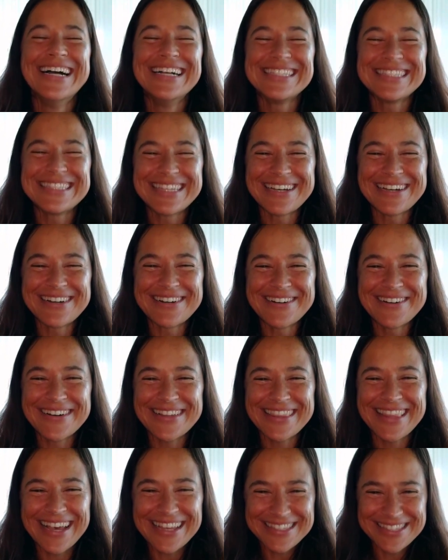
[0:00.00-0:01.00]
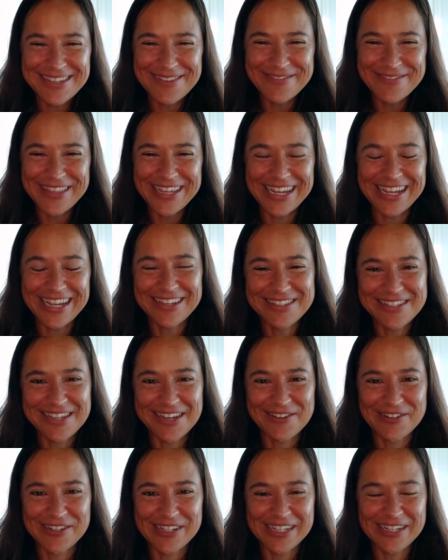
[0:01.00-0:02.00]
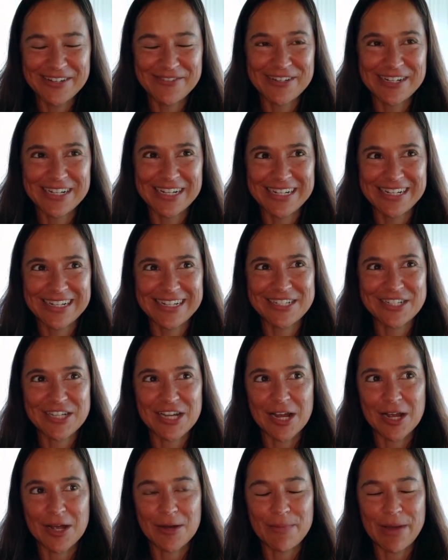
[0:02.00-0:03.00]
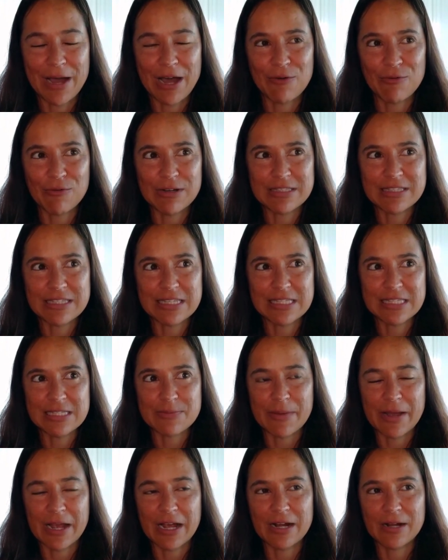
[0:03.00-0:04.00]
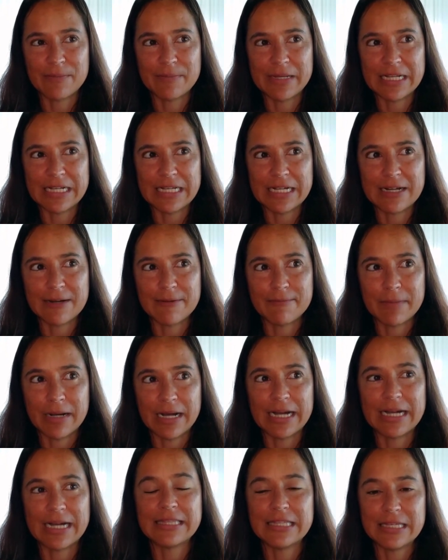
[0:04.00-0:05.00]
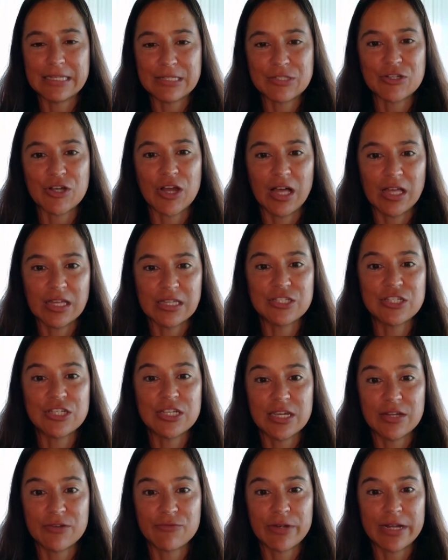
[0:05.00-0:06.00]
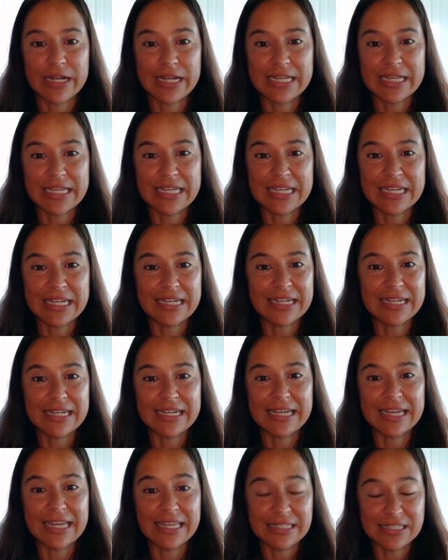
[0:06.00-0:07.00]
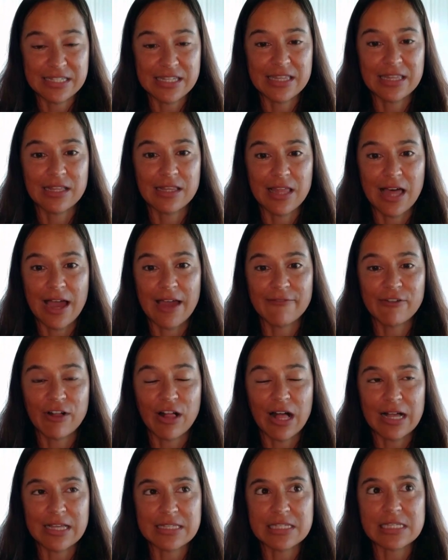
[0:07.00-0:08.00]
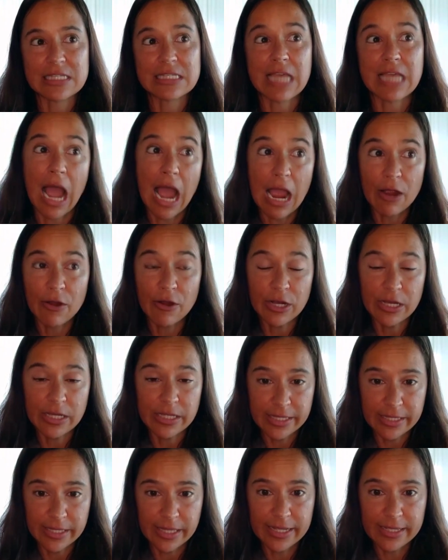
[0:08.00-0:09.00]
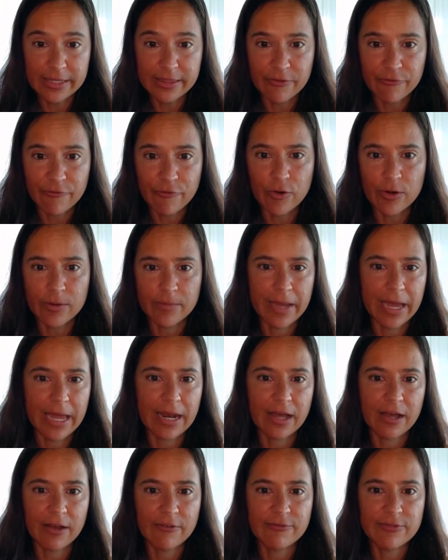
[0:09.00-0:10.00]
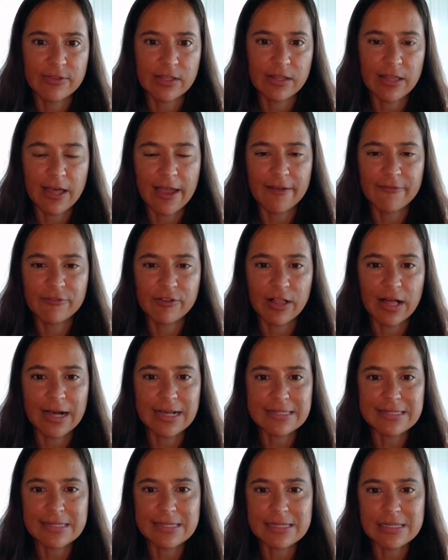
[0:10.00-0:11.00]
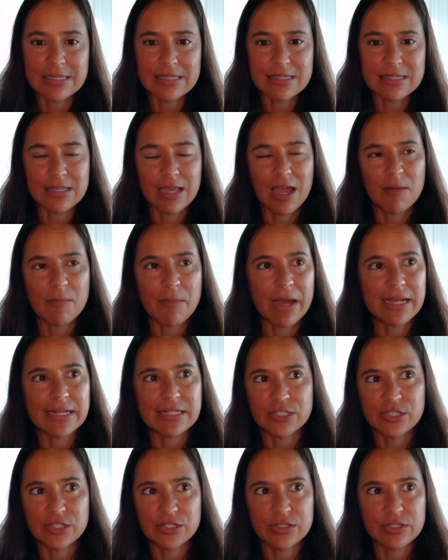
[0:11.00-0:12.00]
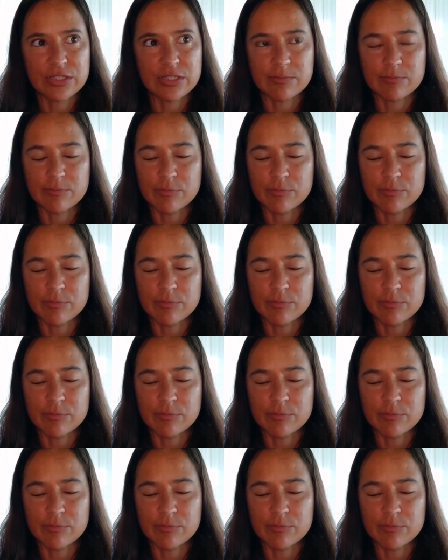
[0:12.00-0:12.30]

So that's something else I really wanted to share about what's inspired me to combine the astrology and Reiki into the live classes. I really like the format of the live classes. I might do some